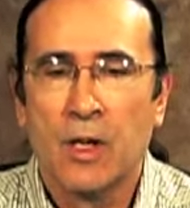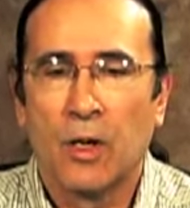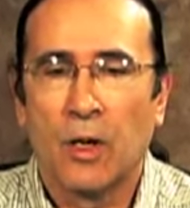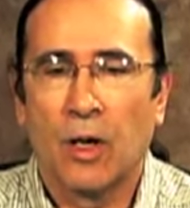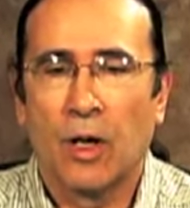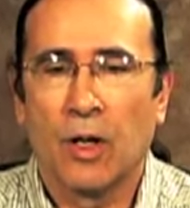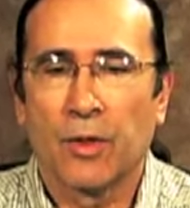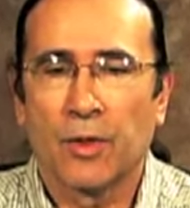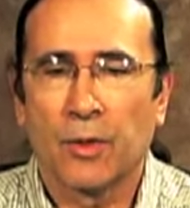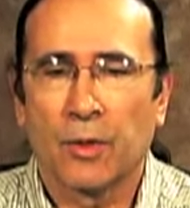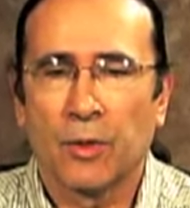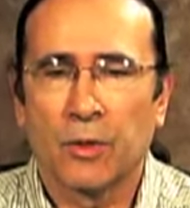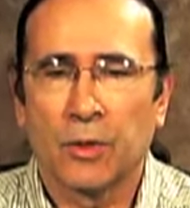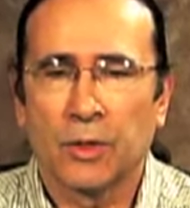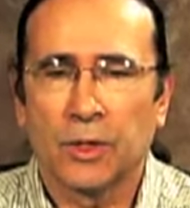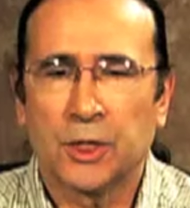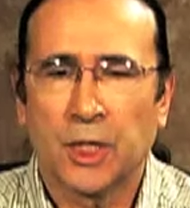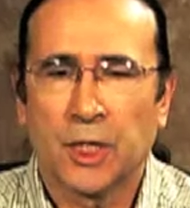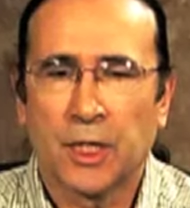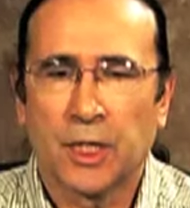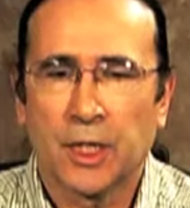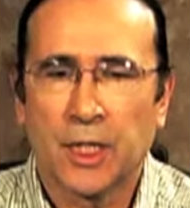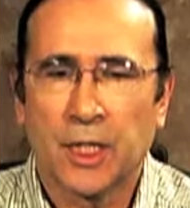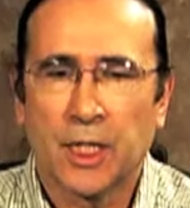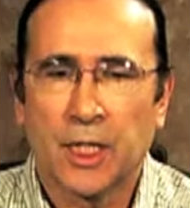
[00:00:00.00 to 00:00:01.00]
Although
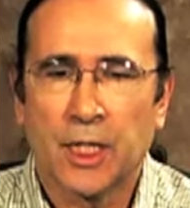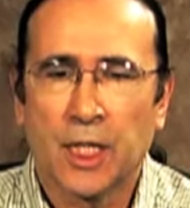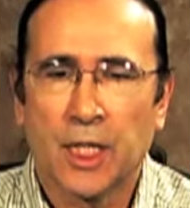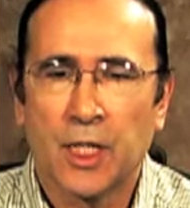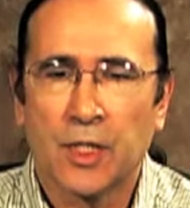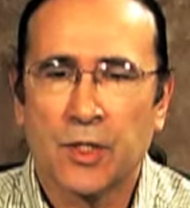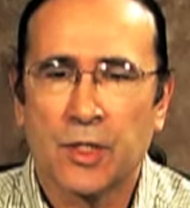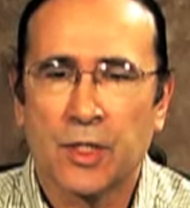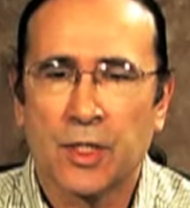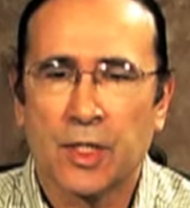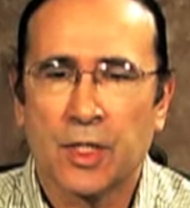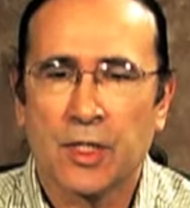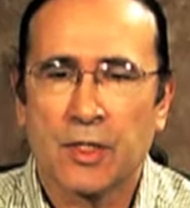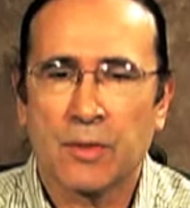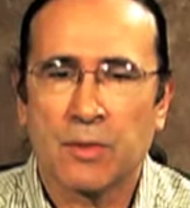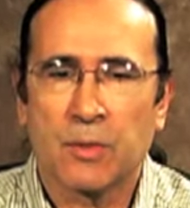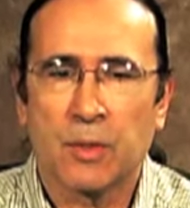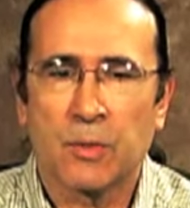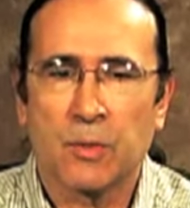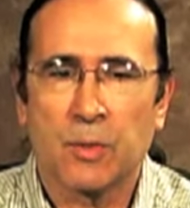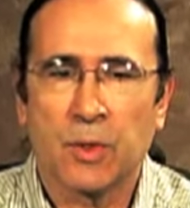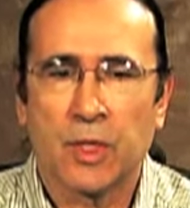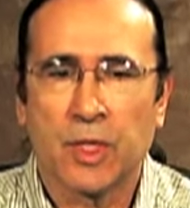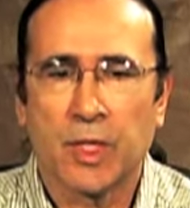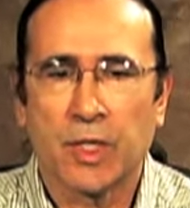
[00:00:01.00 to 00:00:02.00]
Cherokee Nation has
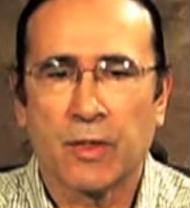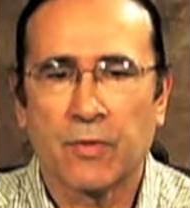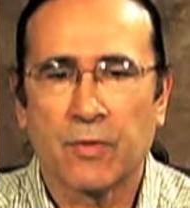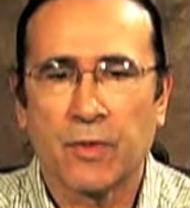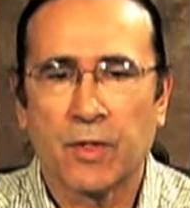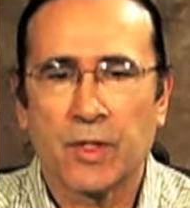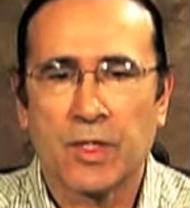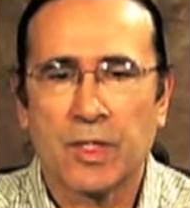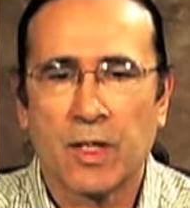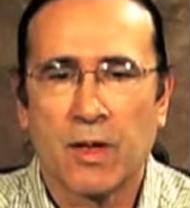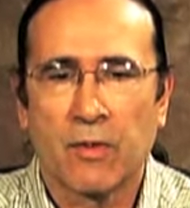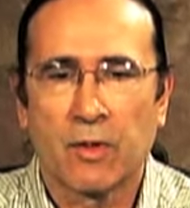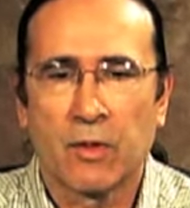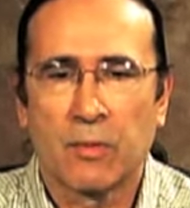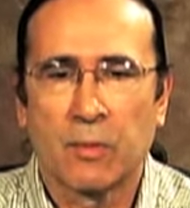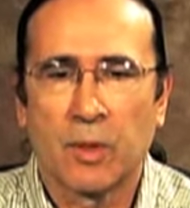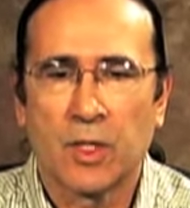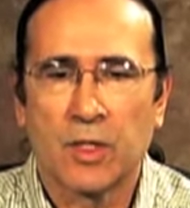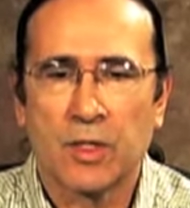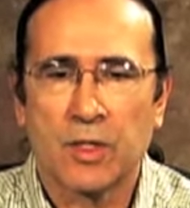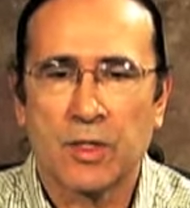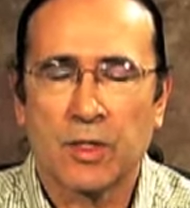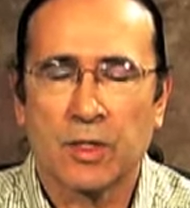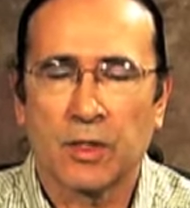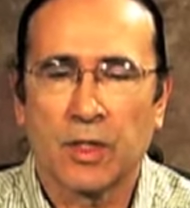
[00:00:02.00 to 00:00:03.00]
been working for several
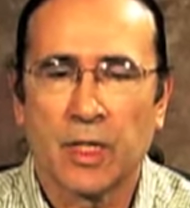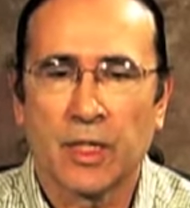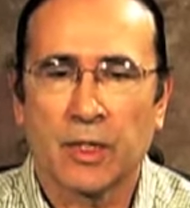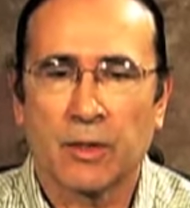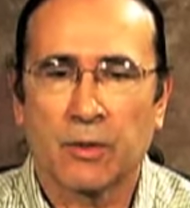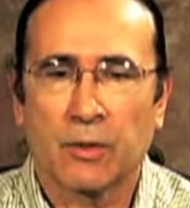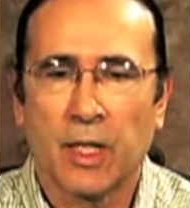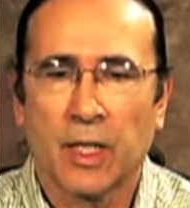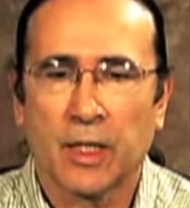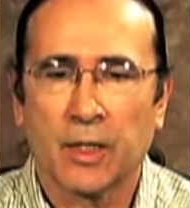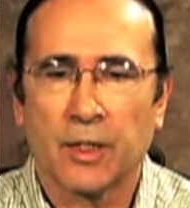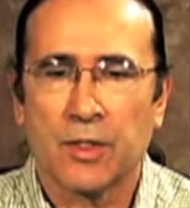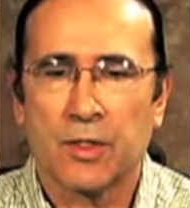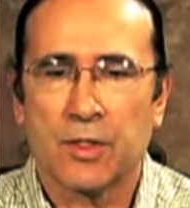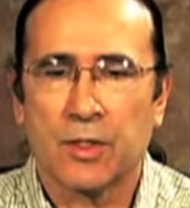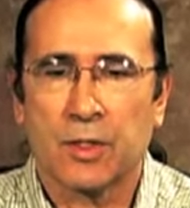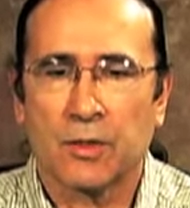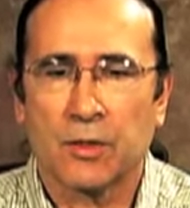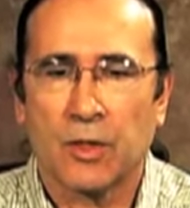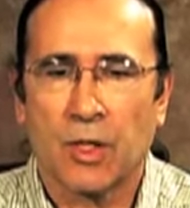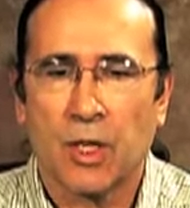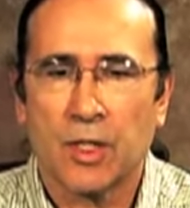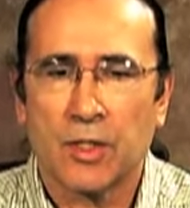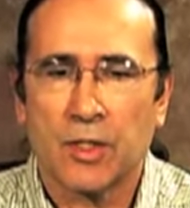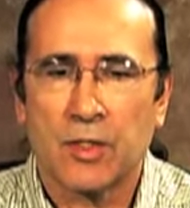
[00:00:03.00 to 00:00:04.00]
months to link records
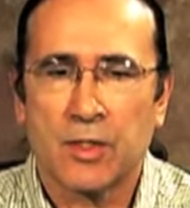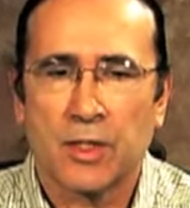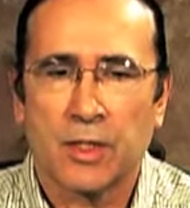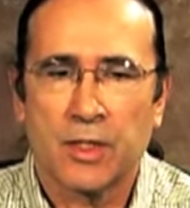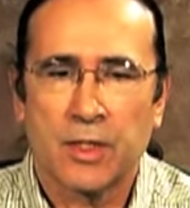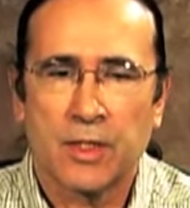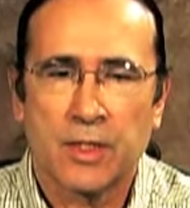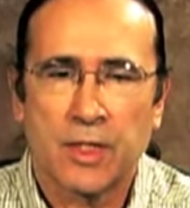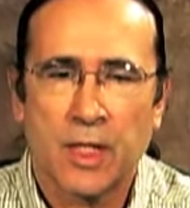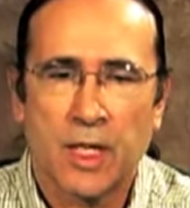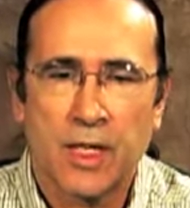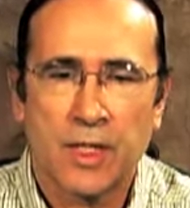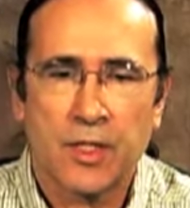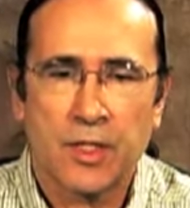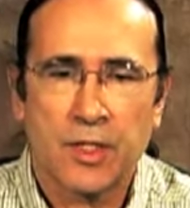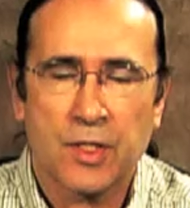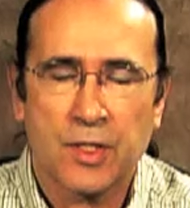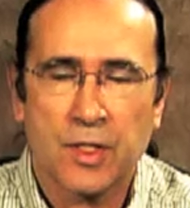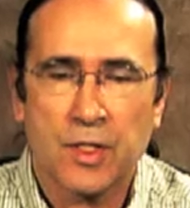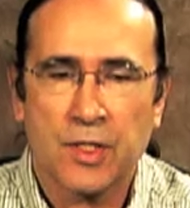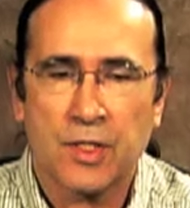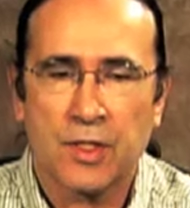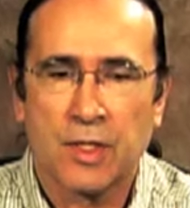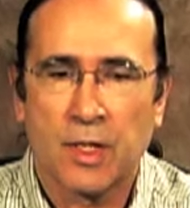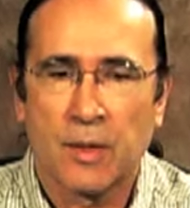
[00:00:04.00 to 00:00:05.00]
across their entire
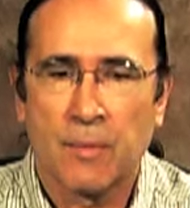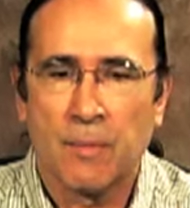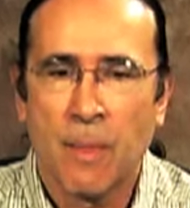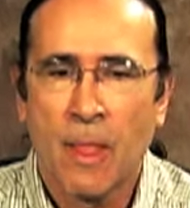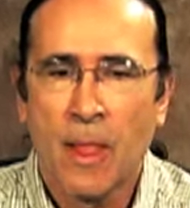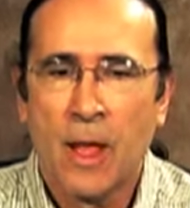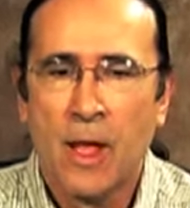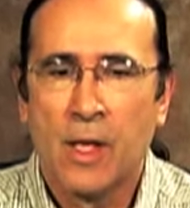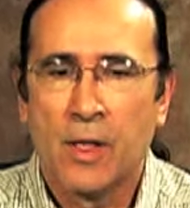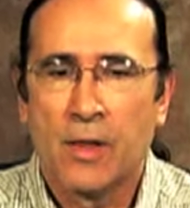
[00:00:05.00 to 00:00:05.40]
system,